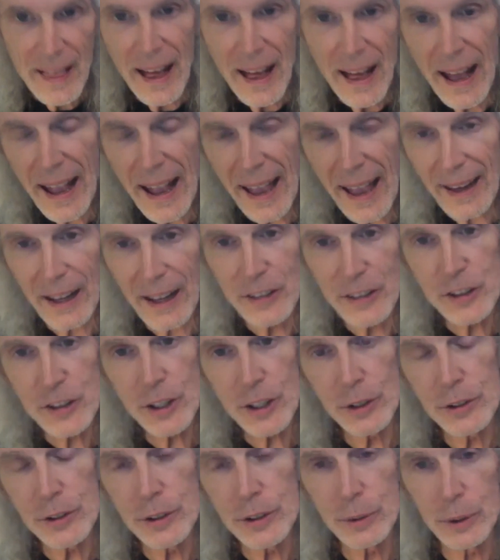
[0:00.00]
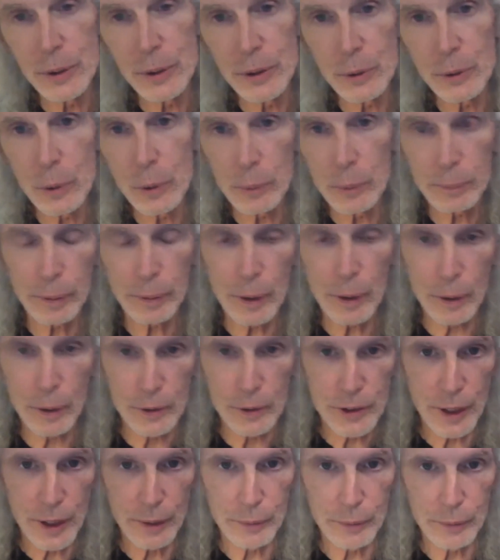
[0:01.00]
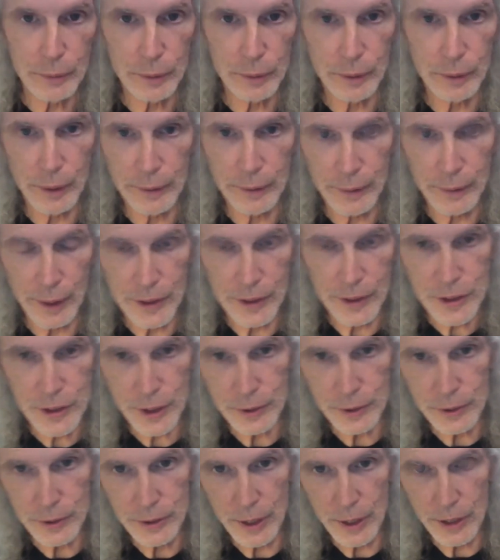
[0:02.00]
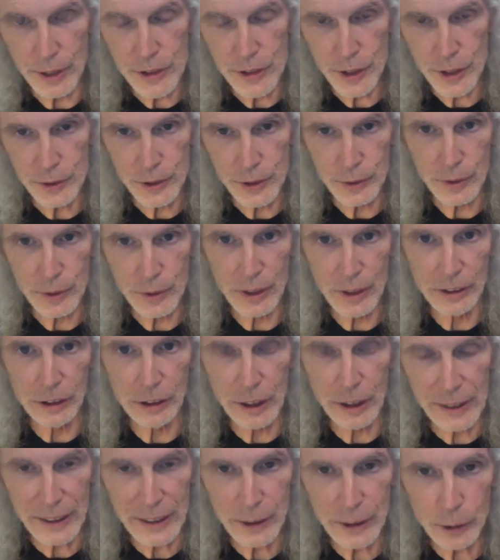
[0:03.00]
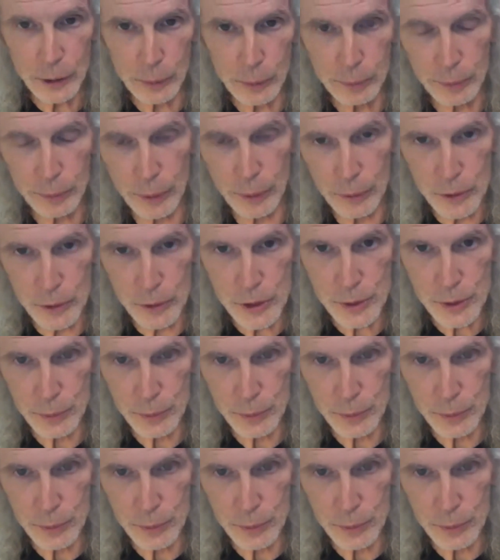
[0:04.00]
And I showed you a new approach. I showed you the linear approach,